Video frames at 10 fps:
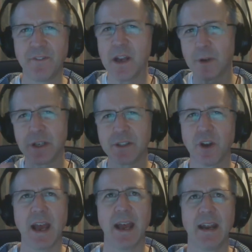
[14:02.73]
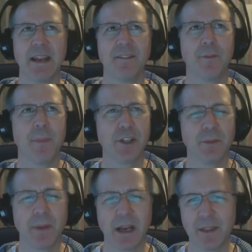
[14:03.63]
if anybody's got any
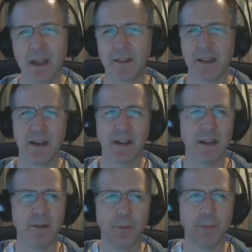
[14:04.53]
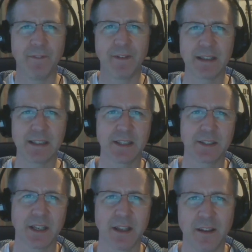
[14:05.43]
information about that, then it would be
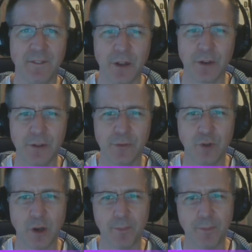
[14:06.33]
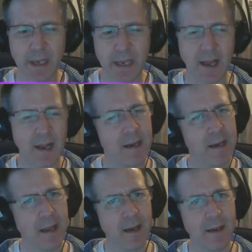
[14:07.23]
fantastic if you could drop me a
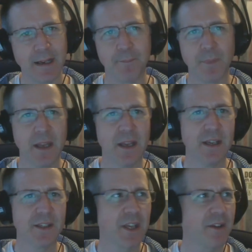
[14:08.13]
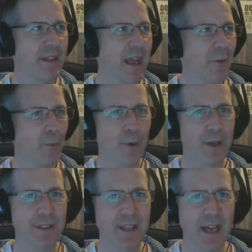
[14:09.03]
line. So that
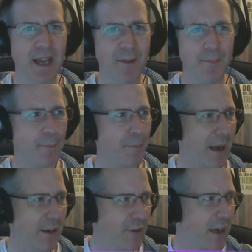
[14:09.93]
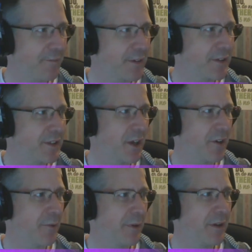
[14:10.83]
was Minecraft.
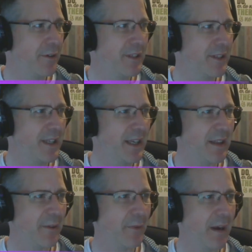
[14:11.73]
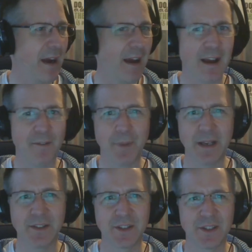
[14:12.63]
So you could see that I've
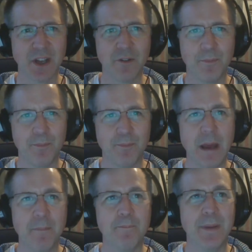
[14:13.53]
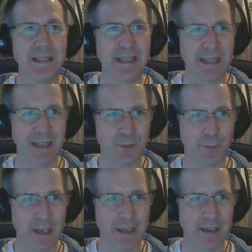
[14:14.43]
been so busy
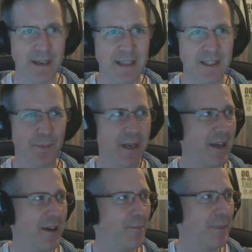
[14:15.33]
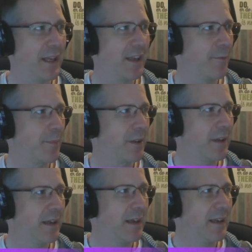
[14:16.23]
this week. It's been unbelievable.
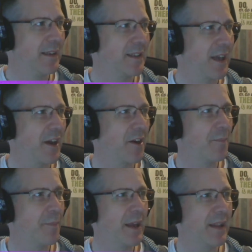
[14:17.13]
So